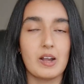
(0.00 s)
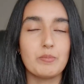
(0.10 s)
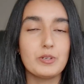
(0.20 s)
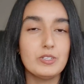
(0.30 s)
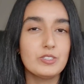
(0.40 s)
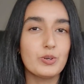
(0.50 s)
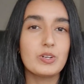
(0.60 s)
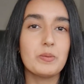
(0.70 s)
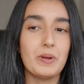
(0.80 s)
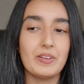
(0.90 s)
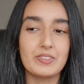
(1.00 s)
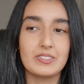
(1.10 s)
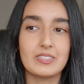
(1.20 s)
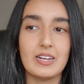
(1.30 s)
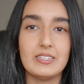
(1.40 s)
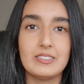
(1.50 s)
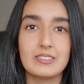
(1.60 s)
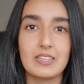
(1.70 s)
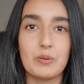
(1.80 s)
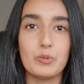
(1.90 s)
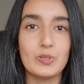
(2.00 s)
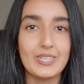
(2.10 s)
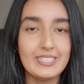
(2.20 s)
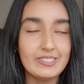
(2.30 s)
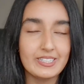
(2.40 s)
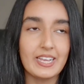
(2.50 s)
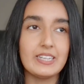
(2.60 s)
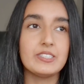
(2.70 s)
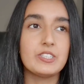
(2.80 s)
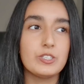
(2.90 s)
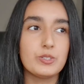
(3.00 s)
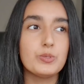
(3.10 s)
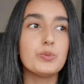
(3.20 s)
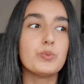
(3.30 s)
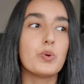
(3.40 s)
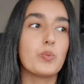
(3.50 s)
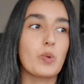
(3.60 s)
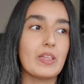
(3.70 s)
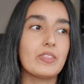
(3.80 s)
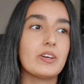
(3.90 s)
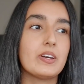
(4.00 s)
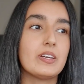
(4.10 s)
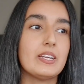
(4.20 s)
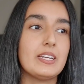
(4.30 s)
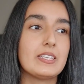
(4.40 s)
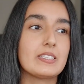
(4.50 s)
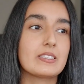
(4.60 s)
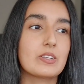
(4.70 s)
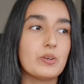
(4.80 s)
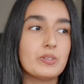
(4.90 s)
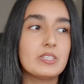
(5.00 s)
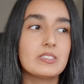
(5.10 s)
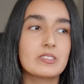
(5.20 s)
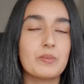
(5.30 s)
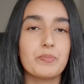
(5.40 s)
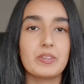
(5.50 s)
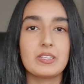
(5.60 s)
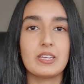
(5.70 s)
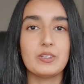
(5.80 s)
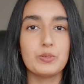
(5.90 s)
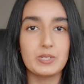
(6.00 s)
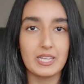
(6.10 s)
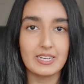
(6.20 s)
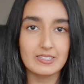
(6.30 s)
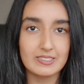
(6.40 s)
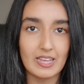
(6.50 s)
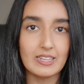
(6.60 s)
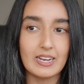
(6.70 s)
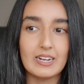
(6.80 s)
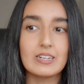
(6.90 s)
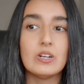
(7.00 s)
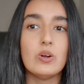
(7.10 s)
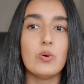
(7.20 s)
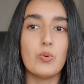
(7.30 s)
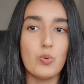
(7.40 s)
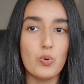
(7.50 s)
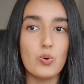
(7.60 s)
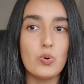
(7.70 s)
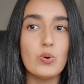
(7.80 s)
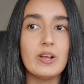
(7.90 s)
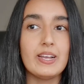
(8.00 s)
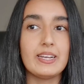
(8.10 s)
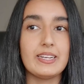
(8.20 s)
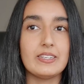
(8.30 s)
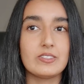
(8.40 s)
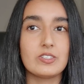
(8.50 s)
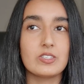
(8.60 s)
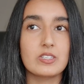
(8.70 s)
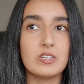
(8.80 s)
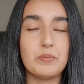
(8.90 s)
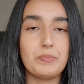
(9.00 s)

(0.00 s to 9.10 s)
I'm going to talk about the signs that will indicate to you whether it, coding is something that you will excel at, or it's just going to